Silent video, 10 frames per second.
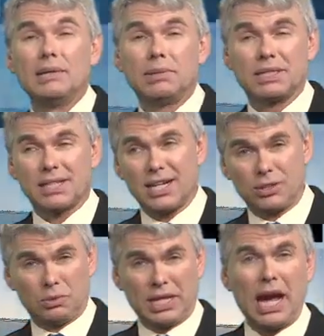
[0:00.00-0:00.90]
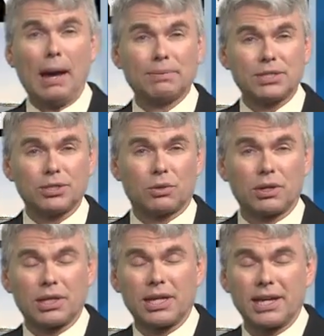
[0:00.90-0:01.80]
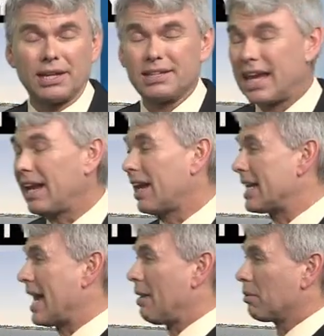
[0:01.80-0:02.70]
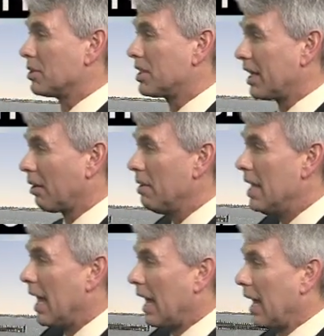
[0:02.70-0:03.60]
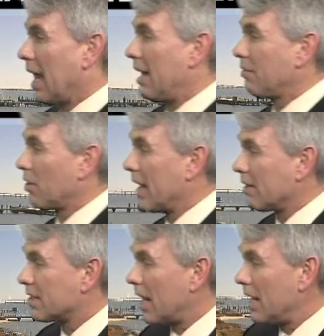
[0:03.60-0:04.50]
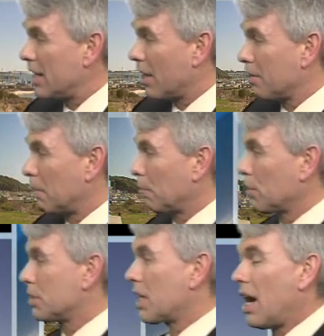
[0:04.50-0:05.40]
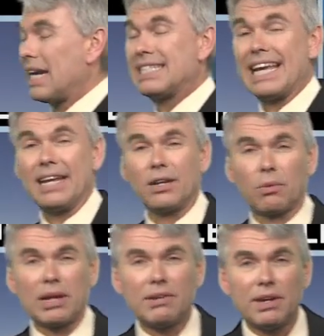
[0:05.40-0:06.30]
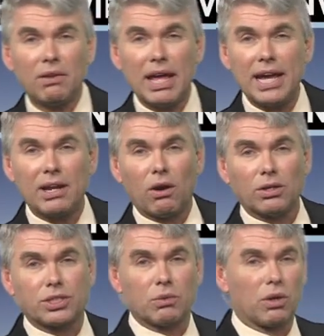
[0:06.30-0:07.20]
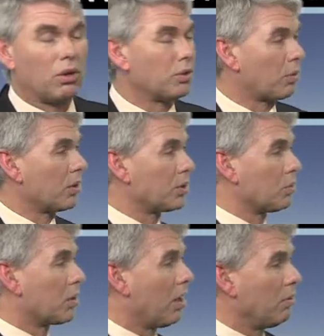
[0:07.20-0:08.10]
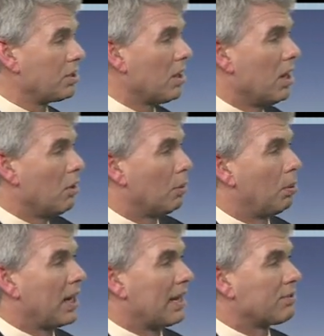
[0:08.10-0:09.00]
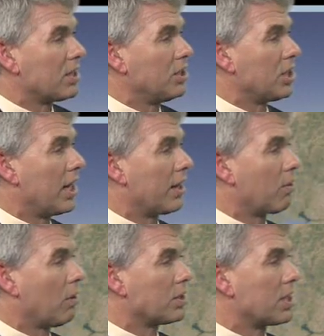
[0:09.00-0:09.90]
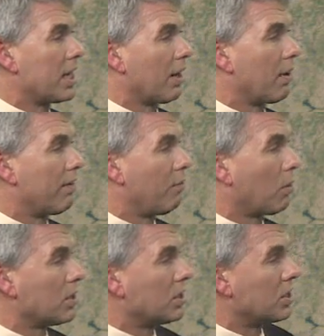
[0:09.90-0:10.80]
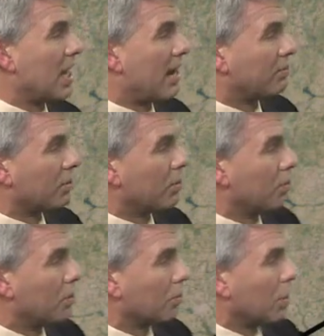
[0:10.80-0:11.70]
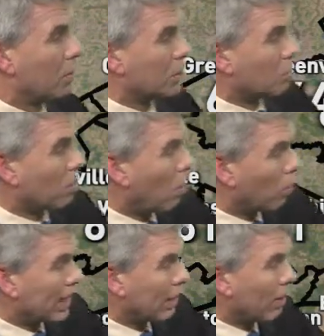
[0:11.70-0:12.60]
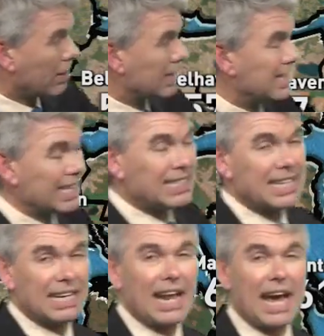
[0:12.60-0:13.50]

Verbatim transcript: But it's kind of doing the opposite during the daylight hours here. A live look outside, nothing but blue skies in Greenville and also along the Crystal Coast with plenty of sunshine across the area for us this afternoon. You'll notice we're holding around 60 in